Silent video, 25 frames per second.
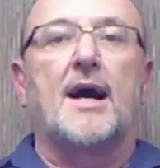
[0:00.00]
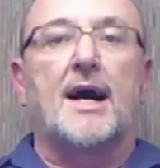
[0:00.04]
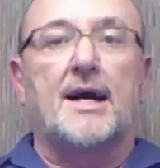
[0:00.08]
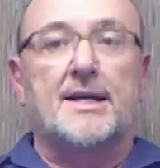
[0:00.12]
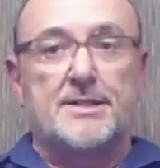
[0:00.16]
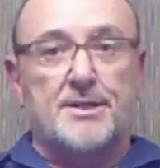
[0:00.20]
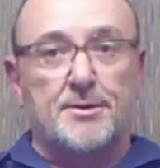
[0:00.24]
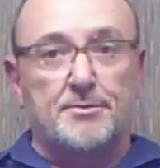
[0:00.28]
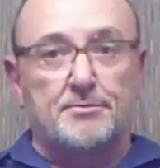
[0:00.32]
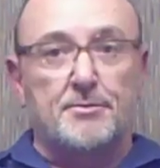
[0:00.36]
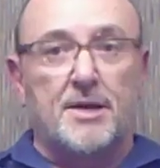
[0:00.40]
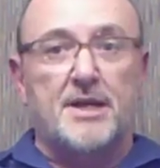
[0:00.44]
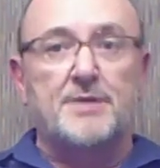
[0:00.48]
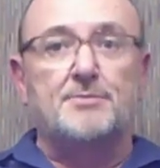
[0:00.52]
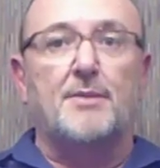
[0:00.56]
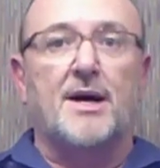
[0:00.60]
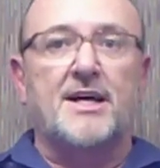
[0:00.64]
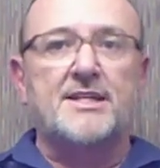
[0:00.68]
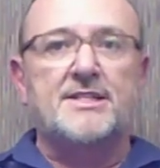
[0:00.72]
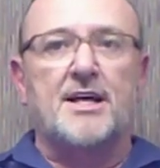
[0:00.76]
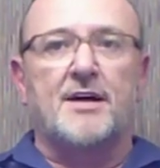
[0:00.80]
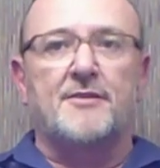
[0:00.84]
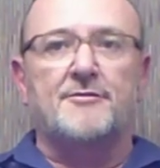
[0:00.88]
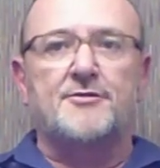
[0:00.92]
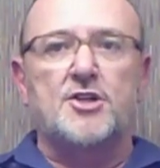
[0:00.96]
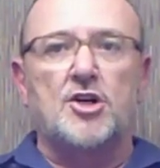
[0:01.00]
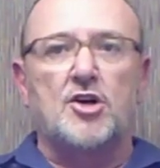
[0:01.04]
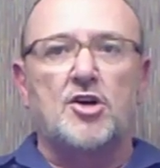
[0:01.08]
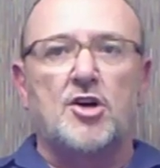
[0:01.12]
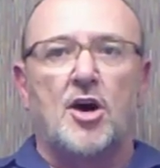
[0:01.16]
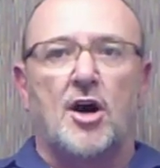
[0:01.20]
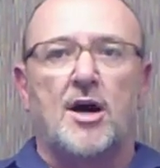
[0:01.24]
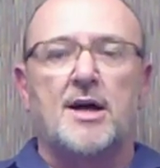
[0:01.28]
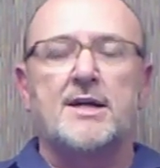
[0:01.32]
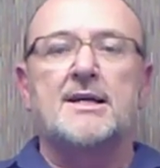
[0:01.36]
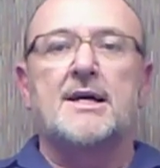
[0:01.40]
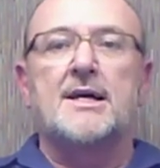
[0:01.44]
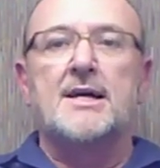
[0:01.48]
I submit myself to
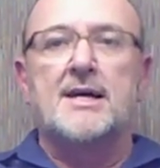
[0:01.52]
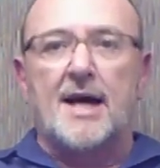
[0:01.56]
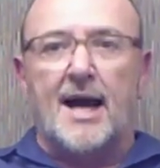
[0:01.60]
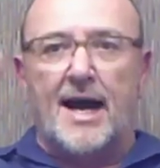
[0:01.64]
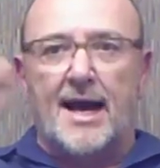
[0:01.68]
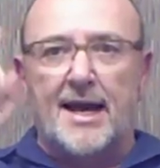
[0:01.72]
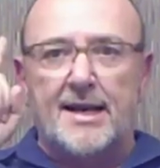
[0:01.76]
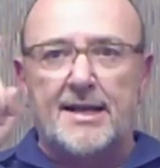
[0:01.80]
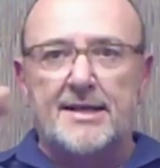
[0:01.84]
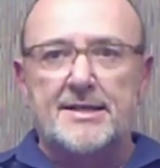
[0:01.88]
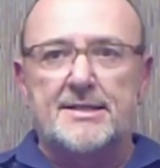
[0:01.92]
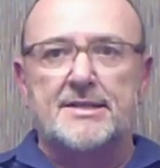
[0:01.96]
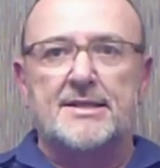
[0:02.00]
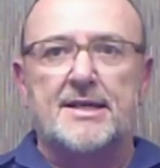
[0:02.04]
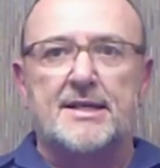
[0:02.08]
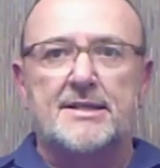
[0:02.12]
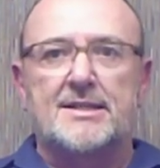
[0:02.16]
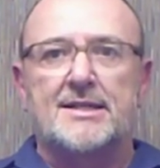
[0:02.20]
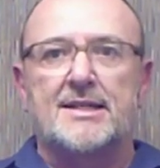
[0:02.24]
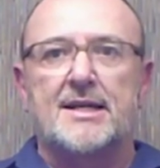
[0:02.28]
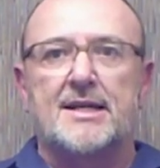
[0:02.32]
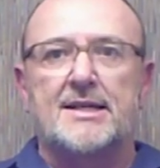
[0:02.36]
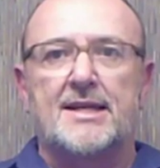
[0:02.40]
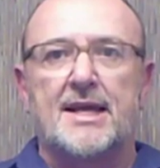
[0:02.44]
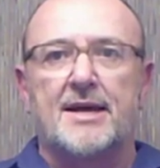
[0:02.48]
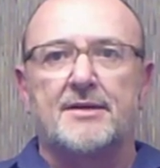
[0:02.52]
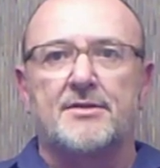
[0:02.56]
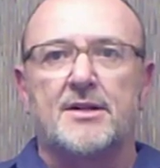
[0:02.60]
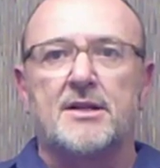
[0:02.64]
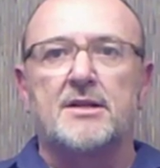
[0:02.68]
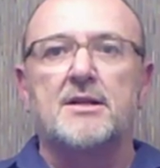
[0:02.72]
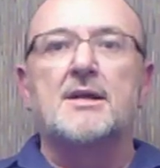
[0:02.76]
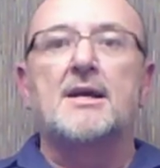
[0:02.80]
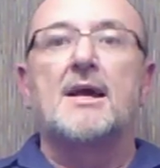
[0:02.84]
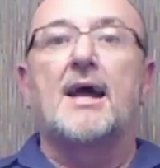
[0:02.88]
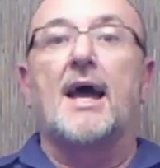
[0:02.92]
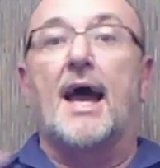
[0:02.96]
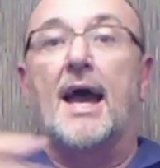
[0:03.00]
God. I resist the
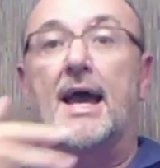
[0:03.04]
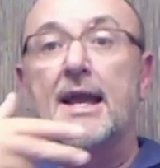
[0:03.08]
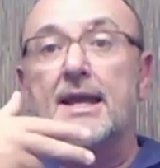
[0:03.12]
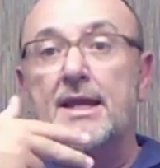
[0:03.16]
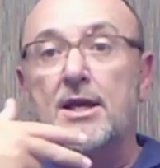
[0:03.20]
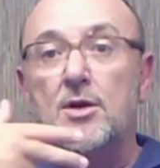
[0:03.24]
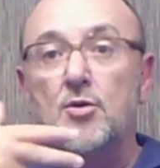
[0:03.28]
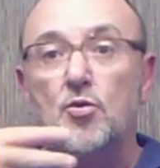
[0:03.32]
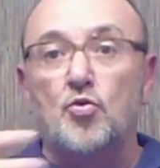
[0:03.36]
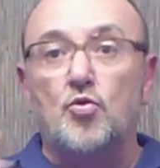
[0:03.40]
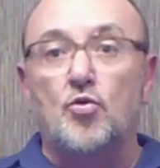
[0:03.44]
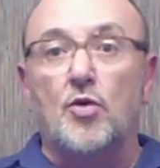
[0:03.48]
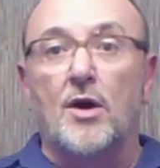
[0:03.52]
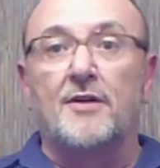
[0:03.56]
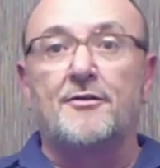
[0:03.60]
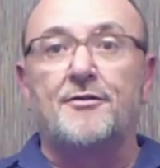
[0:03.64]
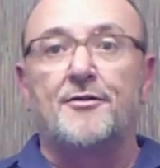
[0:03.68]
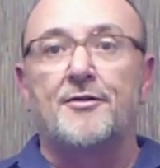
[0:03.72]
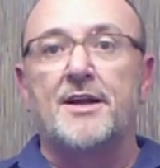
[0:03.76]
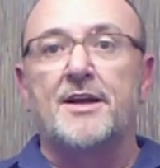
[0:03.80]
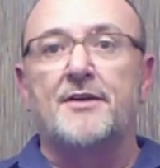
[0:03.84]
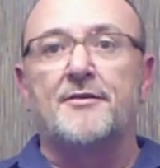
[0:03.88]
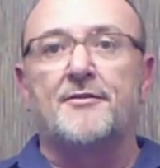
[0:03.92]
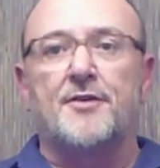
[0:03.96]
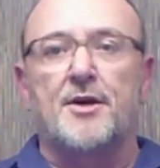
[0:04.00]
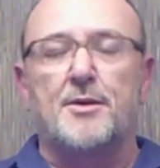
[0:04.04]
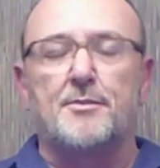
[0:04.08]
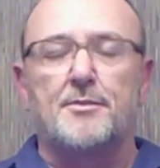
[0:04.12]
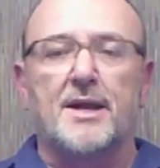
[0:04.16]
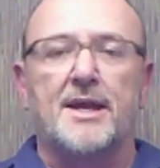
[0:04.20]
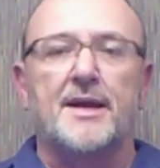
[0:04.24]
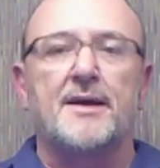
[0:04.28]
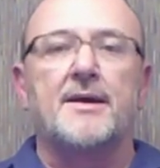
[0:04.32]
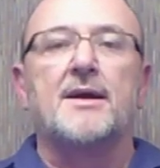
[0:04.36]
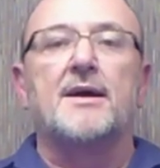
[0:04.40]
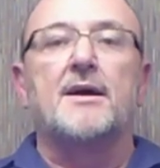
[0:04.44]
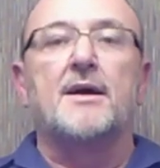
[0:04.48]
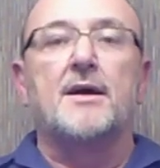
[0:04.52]
devil, and he will flee from
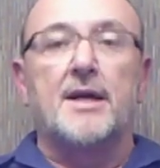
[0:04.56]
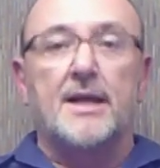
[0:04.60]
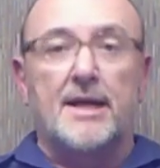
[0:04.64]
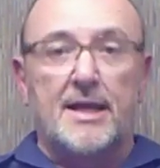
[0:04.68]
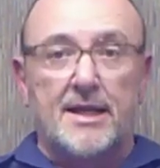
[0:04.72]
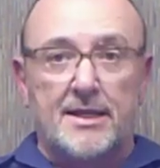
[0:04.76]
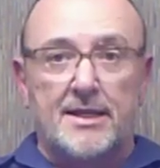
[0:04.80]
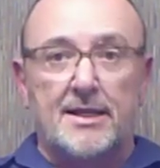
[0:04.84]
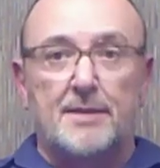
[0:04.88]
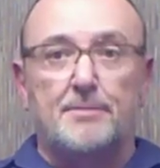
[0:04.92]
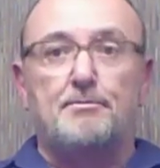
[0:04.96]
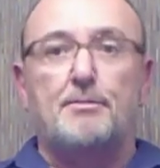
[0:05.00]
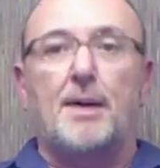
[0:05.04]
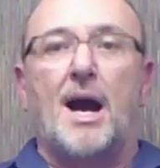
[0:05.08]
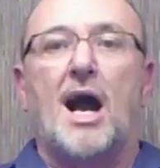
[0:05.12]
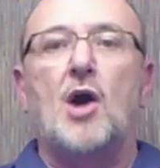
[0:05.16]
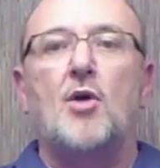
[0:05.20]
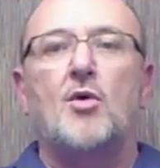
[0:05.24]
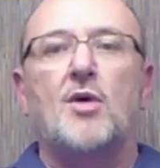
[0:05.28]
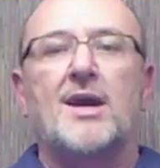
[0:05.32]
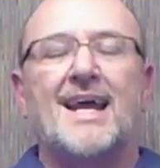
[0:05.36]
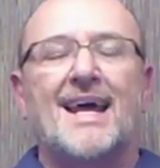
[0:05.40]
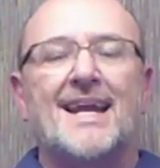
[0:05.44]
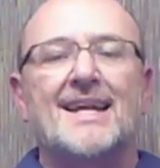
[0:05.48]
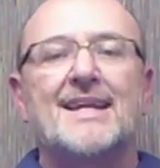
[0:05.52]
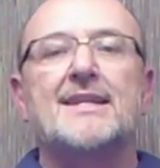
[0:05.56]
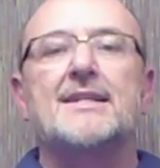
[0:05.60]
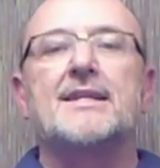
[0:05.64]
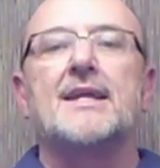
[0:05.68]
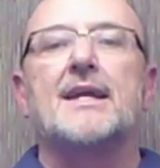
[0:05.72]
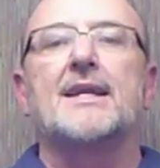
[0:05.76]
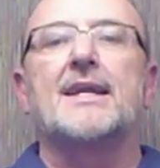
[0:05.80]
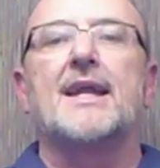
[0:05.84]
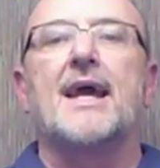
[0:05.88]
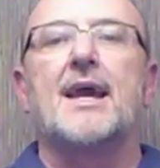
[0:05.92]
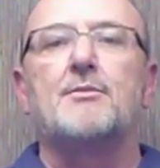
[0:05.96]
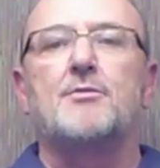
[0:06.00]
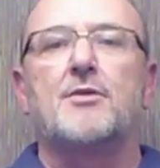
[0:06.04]
me in the power and in
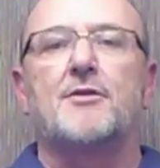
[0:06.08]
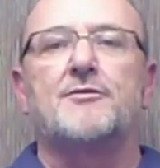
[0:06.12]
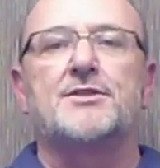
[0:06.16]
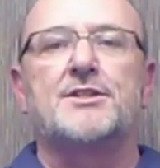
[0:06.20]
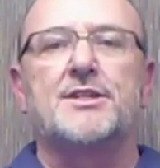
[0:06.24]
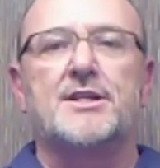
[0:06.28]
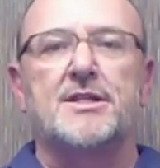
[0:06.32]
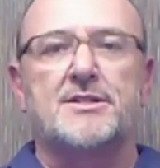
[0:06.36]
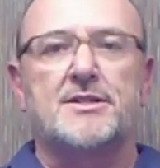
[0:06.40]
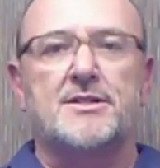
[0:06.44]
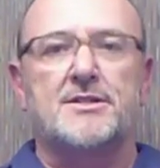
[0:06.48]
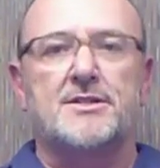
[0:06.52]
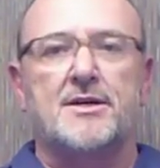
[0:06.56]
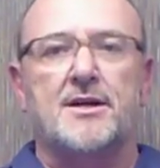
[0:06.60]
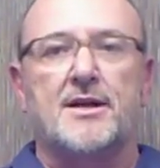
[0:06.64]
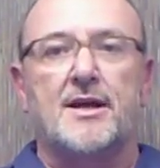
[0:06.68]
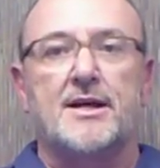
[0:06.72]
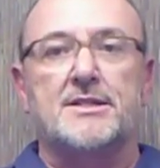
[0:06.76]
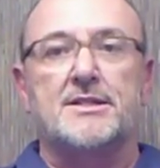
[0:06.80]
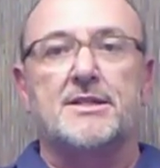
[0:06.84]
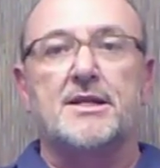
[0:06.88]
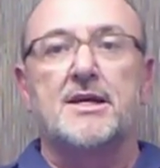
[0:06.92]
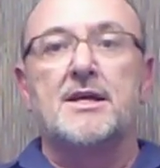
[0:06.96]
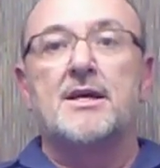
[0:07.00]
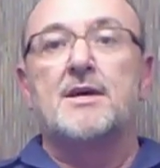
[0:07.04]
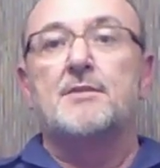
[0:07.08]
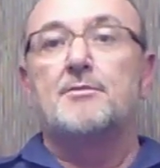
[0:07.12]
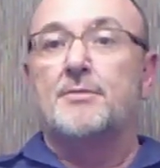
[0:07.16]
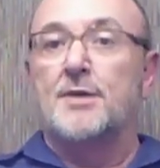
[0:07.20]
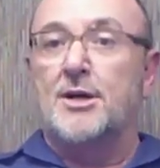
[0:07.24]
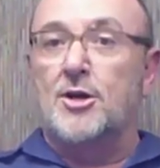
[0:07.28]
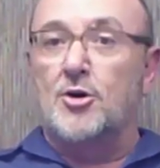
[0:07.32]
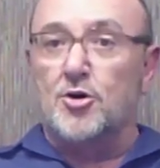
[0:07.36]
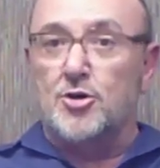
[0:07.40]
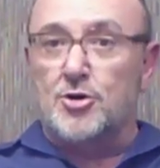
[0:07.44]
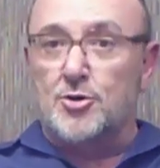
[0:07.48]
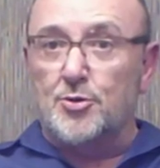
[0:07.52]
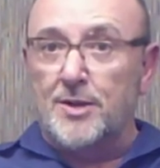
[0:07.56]
the name of Jesus Christ,
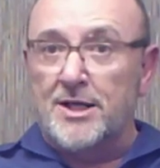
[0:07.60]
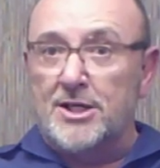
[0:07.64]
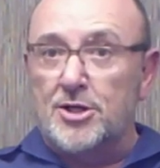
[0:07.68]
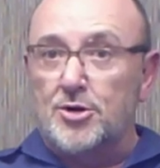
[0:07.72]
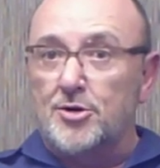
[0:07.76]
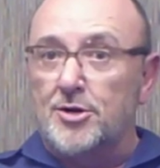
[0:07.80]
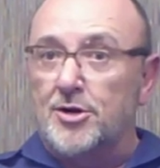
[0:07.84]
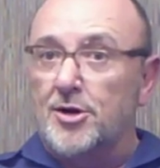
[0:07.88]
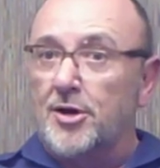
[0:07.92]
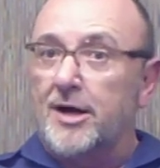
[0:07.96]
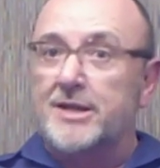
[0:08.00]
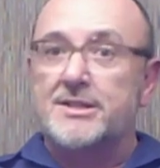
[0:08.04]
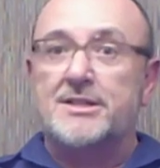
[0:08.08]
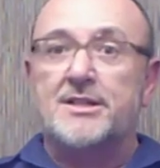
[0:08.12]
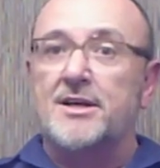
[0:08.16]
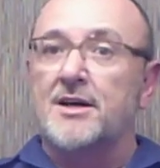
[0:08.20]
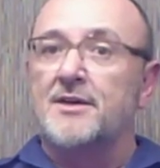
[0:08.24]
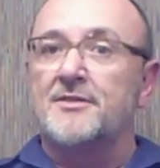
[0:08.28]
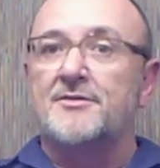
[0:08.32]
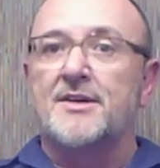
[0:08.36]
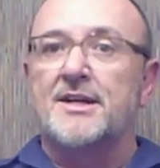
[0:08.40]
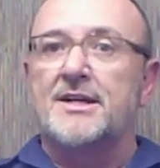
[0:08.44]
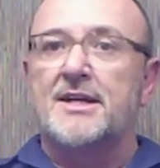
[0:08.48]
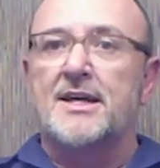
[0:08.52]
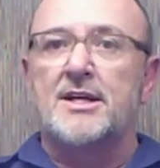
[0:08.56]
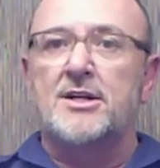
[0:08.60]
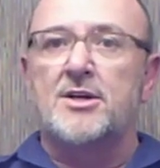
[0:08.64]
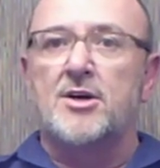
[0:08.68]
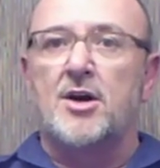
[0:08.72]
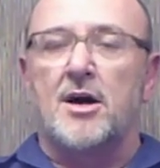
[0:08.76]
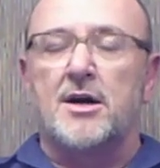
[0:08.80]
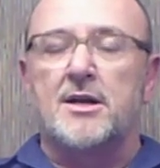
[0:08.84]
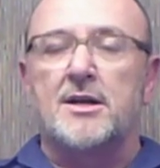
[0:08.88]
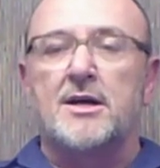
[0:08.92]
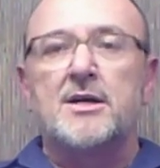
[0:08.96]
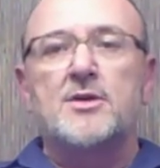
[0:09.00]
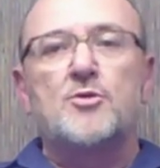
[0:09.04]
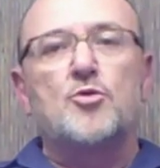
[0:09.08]
because we do not serve a dead
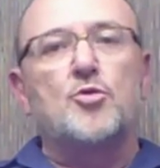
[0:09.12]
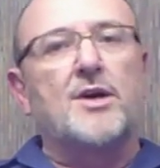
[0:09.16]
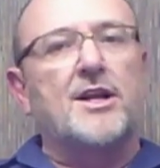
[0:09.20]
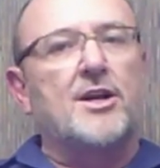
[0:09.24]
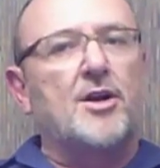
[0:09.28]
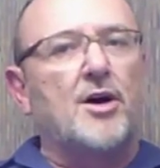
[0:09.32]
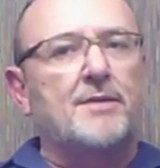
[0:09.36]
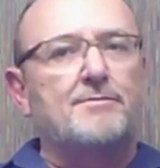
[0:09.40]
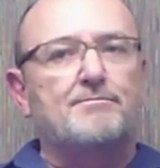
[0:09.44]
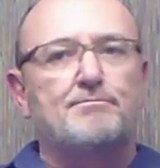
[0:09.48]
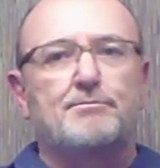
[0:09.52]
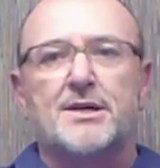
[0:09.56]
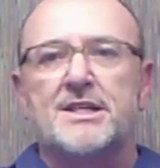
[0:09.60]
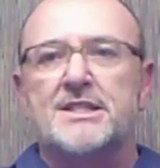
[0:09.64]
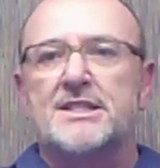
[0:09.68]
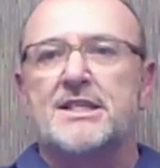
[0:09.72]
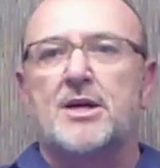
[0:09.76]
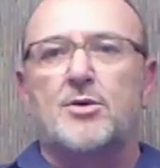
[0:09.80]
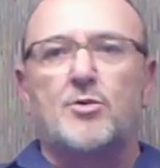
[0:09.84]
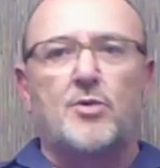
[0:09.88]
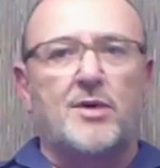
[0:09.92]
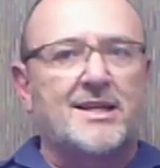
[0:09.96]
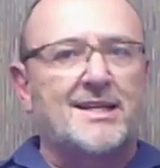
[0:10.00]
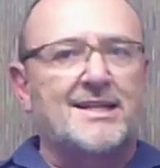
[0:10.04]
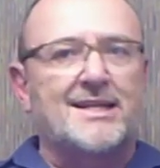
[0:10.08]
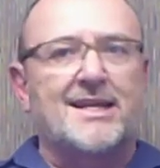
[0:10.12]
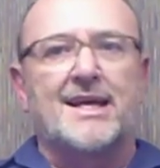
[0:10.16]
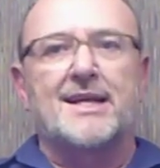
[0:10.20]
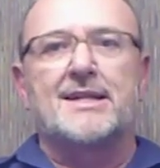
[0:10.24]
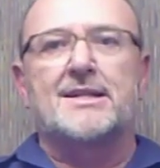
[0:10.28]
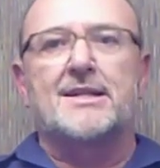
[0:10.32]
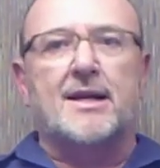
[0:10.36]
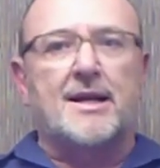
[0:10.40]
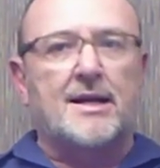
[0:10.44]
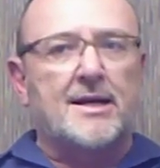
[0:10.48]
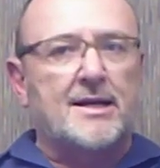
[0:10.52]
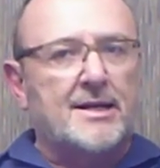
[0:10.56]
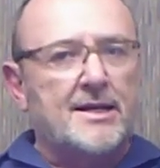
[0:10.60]
God. We're not busy with
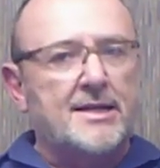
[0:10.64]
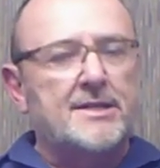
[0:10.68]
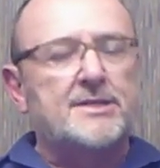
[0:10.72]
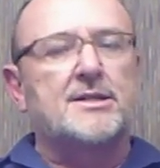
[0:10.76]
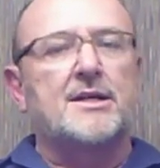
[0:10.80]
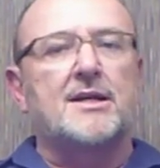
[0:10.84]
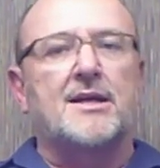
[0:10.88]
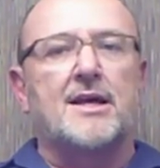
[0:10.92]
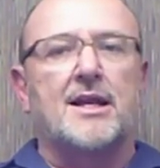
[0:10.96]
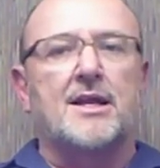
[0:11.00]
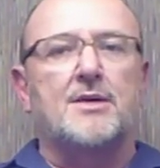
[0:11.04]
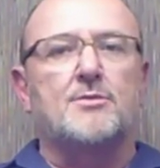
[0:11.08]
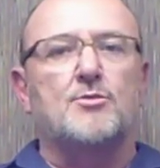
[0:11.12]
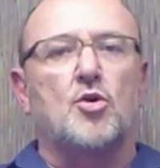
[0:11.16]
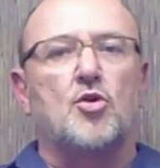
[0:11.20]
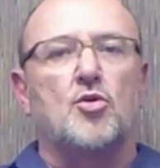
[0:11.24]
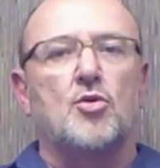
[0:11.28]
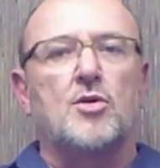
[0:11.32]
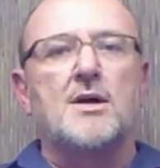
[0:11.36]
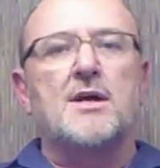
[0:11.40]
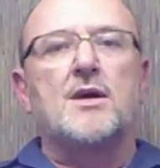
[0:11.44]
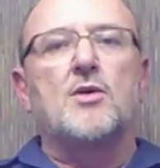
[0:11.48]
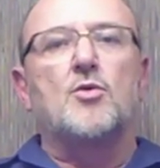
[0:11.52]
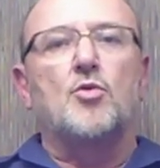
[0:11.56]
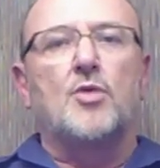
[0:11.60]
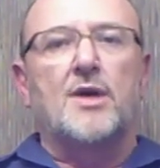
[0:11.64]
dead religion anymore.